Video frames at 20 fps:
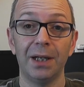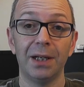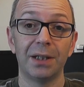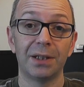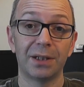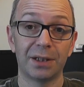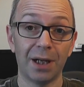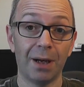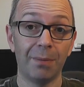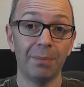
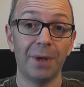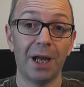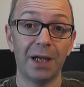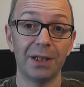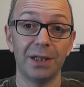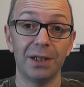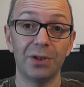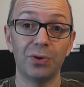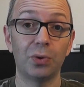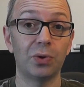Some
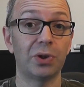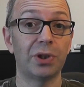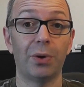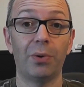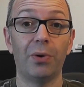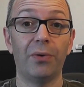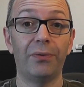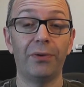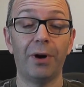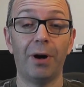NASs
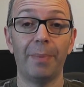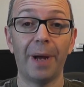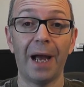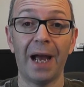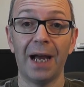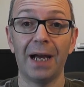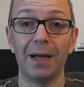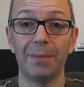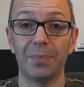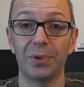also offer up
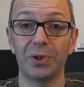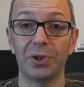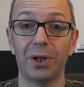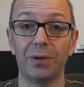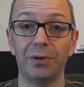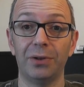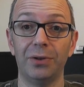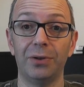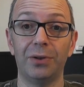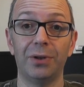apps
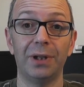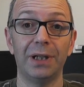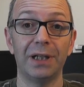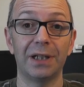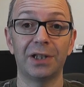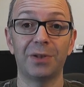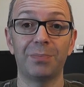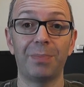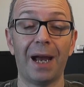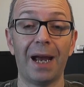so that you can
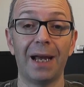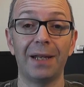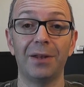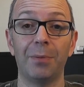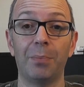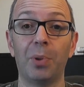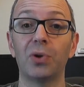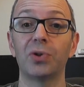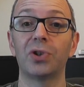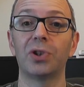expand
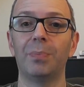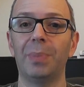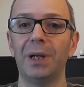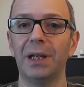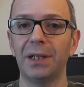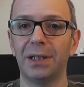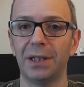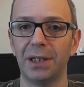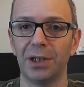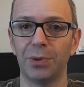the
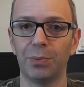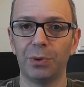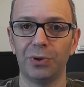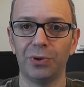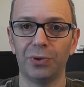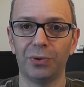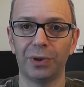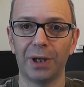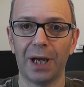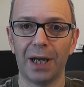possibilities with
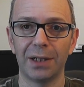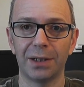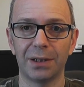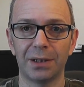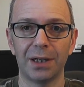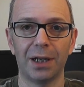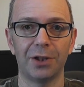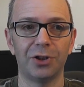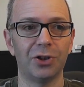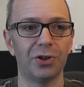your NAS,
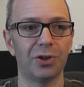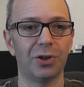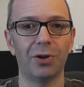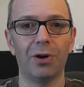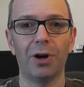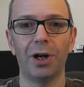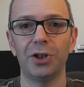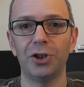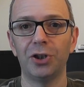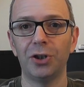such as an
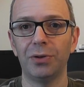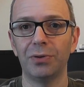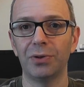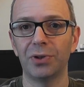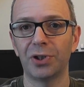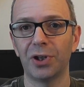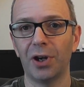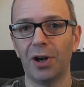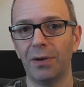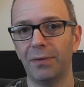
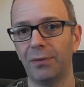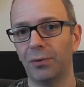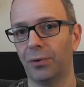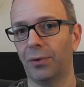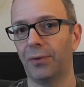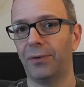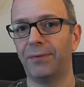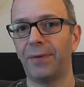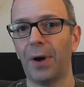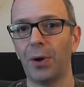iTunes server
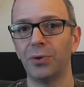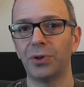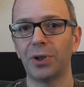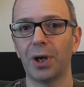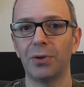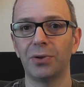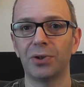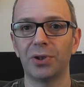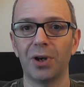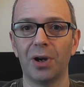or
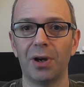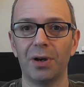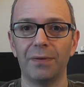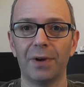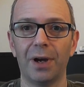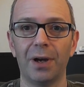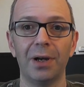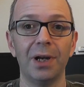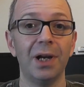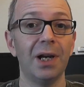photo
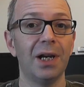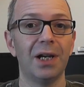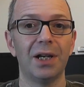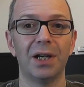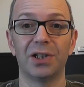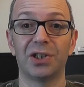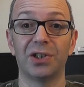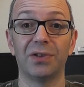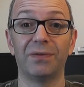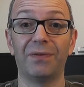server,
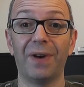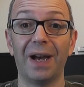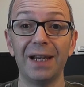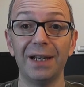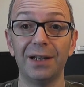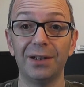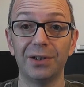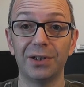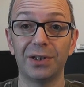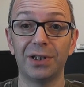a
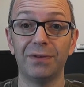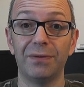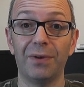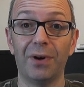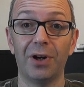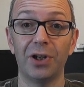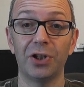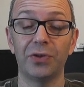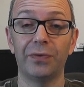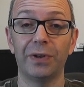surveillance
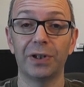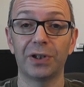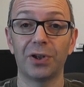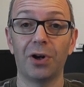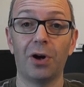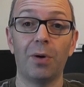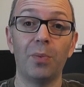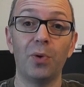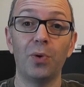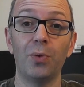device, for
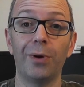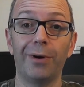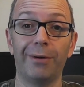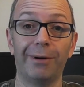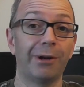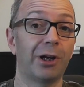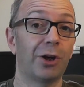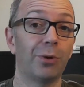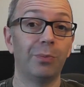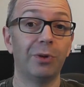example, where
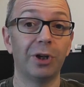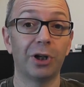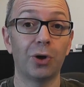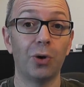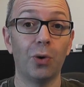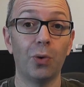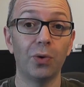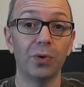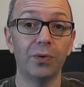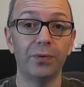it can
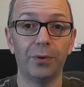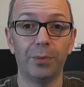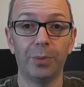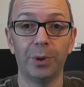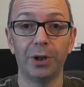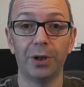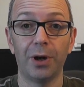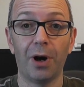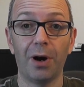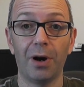record from
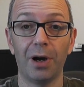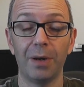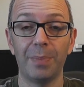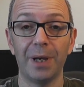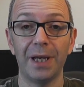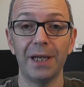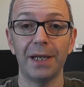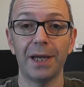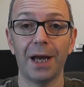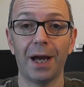an
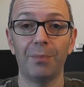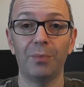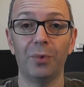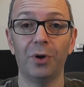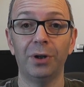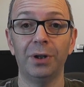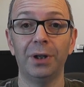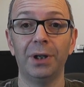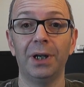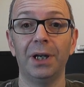IP
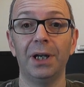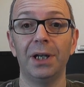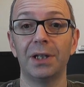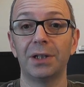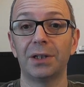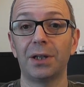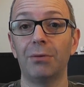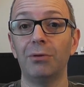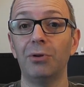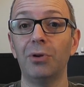camera.
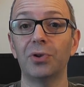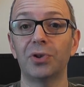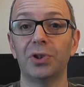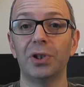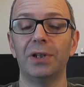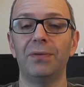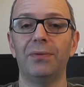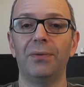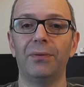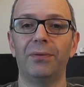So lots
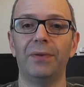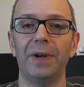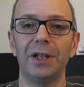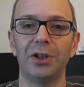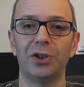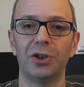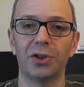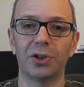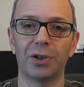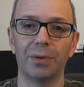of different
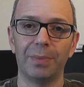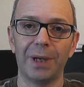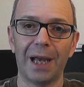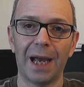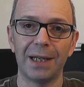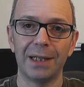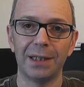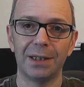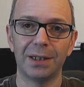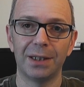features can be
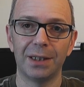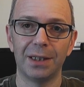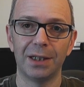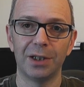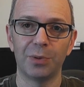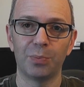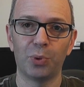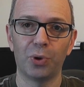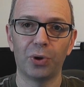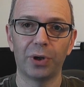added to
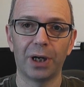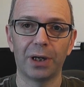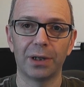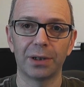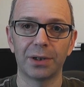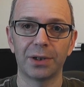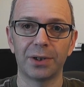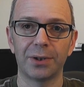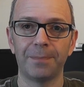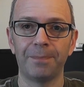these
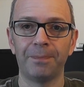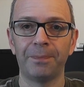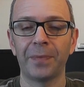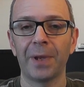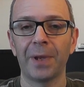products.